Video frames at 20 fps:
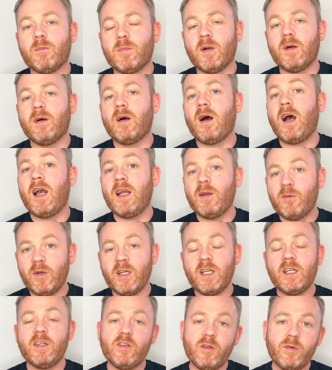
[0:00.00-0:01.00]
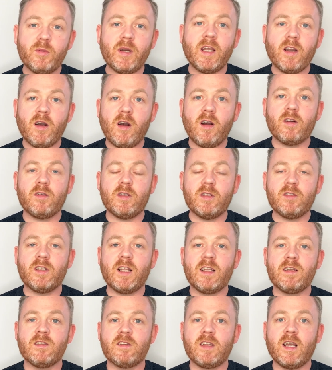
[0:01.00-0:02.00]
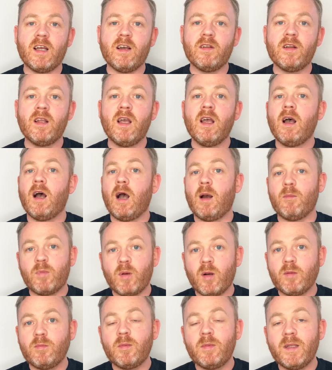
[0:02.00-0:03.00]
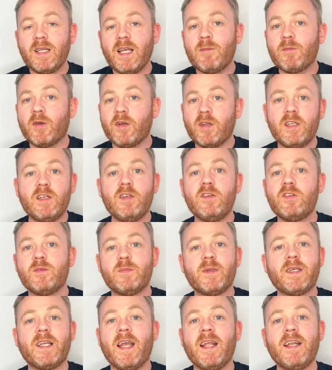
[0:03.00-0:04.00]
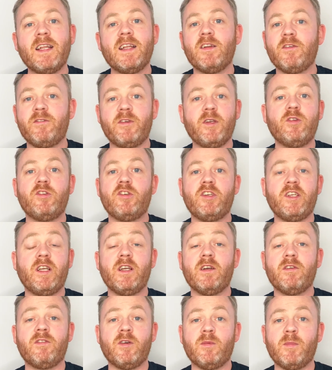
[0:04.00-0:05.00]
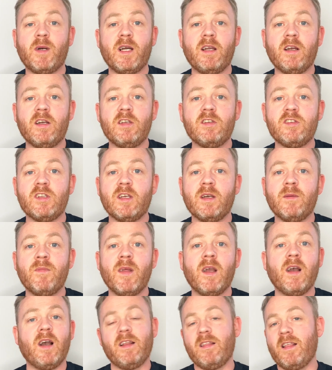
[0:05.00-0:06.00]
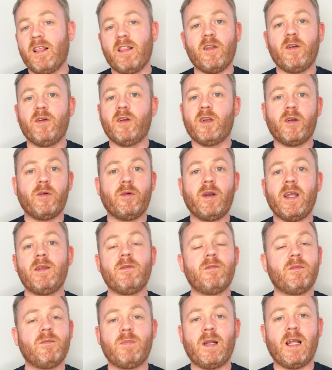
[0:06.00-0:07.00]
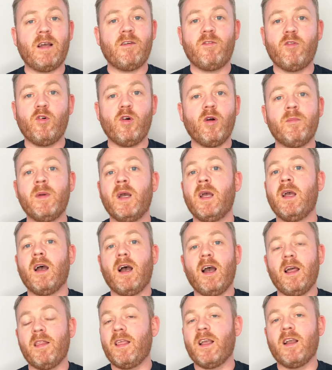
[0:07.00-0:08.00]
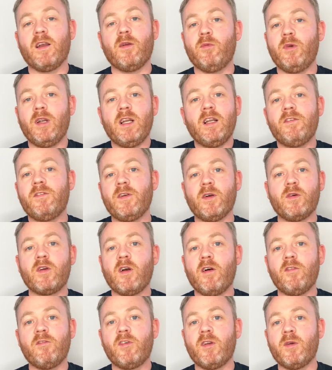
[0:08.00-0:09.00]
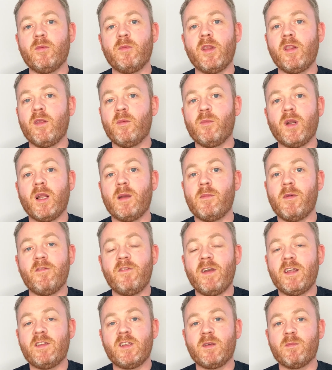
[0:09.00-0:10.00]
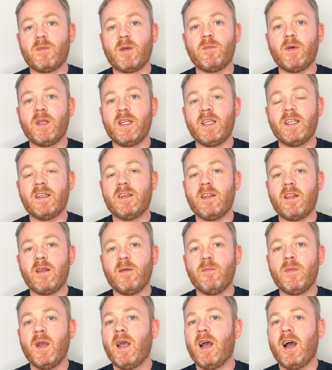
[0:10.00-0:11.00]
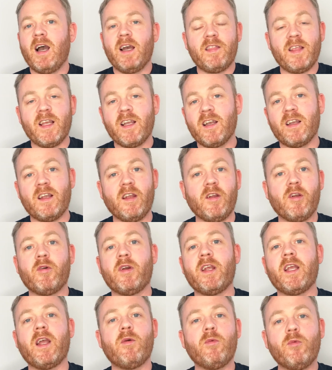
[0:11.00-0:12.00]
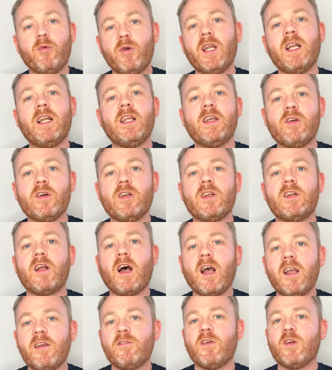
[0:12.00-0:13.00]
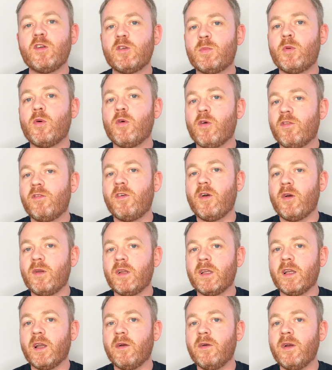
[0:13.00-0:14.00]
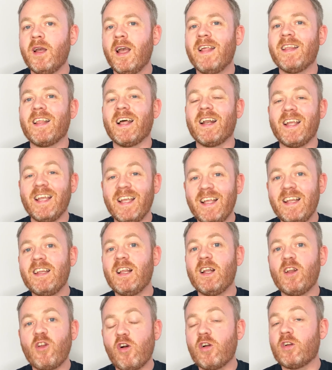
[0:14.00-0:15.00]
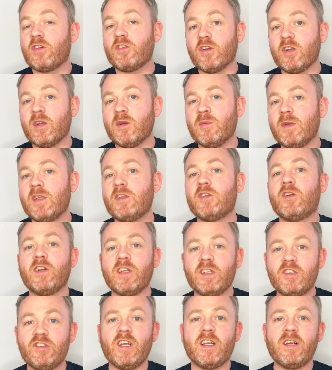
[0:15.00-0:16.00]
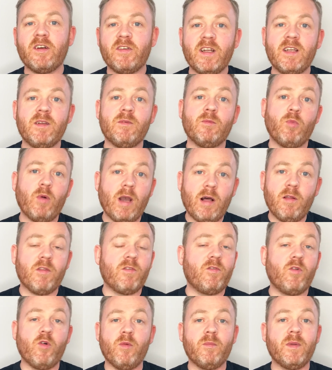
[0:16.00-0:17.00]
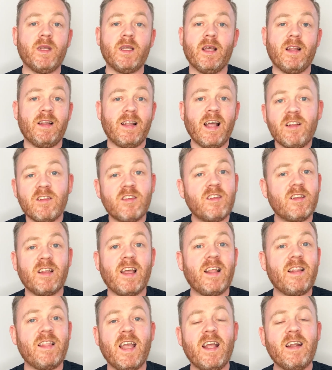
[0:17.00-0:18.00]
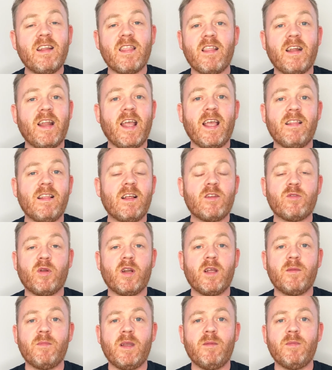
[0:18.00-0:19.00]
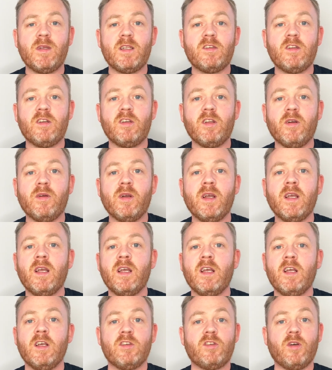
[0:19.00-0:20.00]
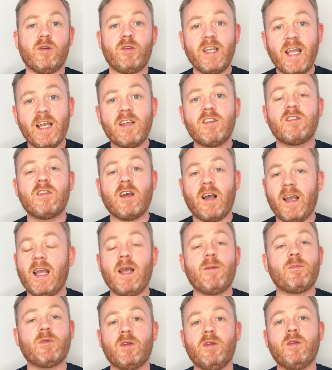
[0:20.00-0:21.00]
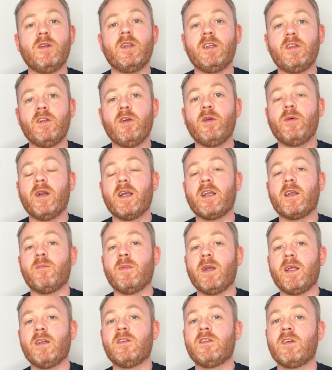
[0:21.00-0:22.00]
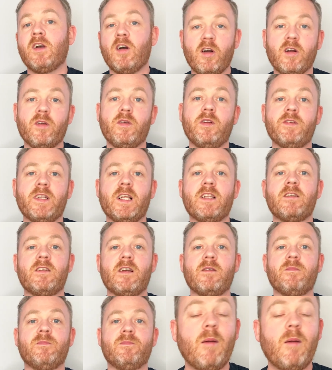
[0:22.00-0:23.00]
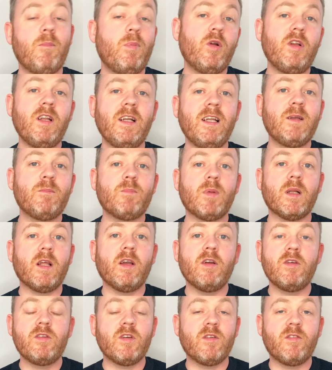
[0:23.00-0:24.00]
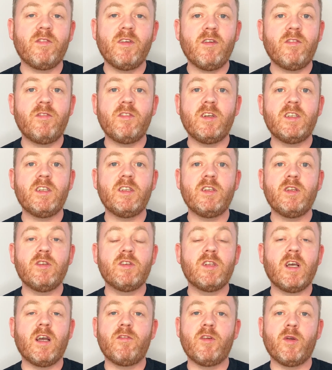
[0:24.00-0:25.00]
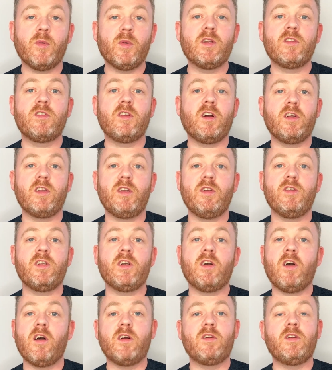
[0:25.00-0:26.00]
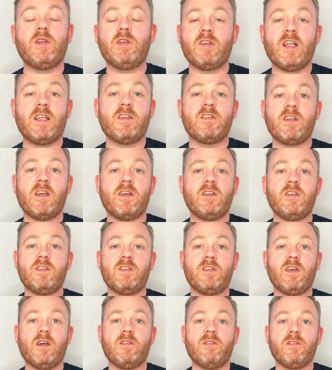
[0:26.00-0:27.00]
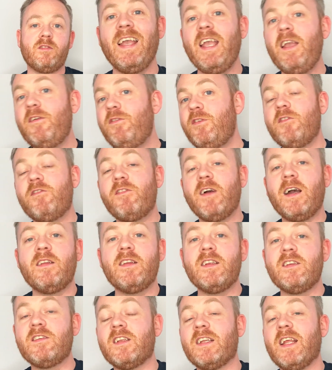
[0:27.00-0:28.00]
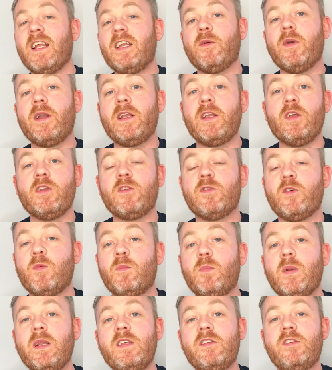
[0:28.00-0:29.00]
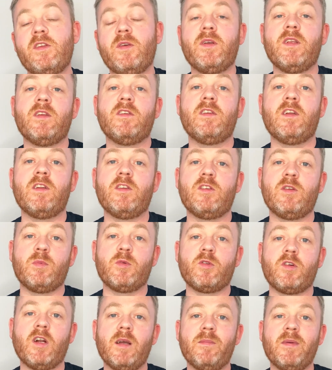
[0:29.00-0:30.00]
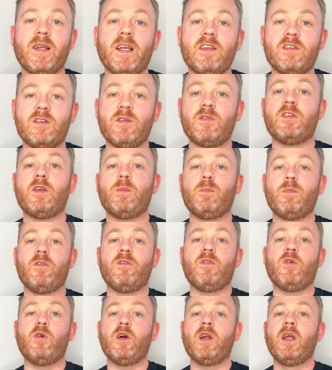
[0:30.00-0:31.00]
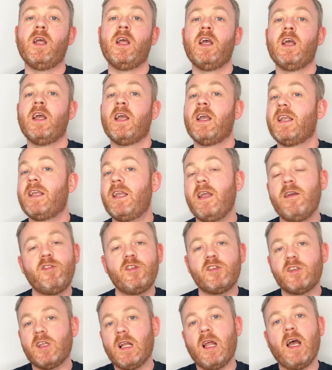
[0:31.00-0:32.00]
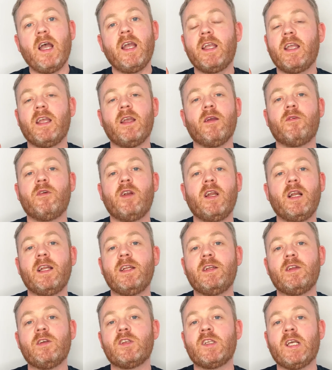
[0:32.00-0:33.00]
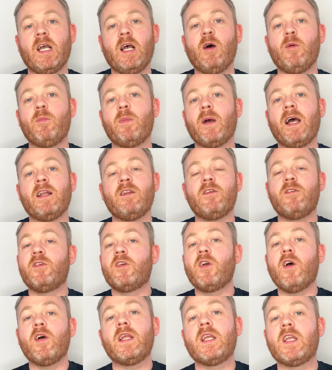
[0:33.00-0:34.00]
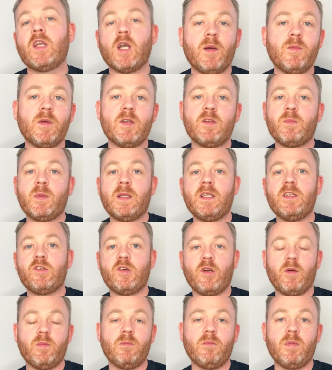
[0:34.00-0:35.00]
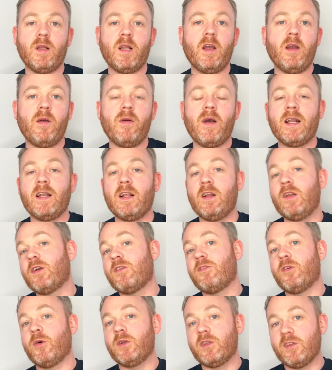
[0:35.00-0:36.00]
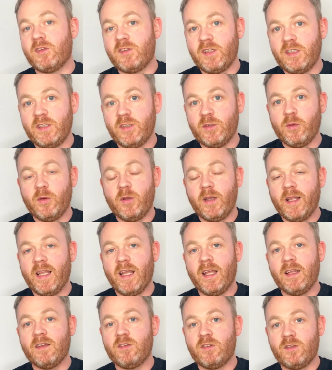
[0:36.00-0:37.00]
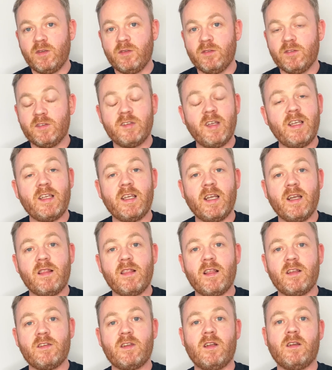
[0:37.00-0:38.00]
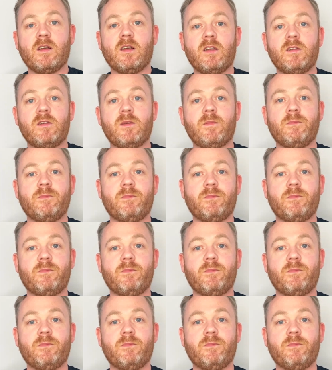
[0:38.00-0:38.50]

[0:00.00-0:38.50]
but I really do rate Hargreaves Lansdown. I probably am going to use them again in a future year for my ISA. I think they're a great platform. I think I really feel confident with them when I'm investing my money into them. I think I can create a really good diverse portfolio that in the long term is going to generate wealth for me, and that's, at the end of the day, that's what I'm aiming to do. So yes, I absolutely do recommend Hargreaves Lansdown. put a link below, so feel free to use that if you want to start using Hargreaves Lansdown yourself. If you found this in any way useful, please do consider subscribing. As I've said before, give us a like, it really does help. And if you've got any comments, please drop them below, and I look forward to seeing you all again soon. Take care. Thanks a lot, guys.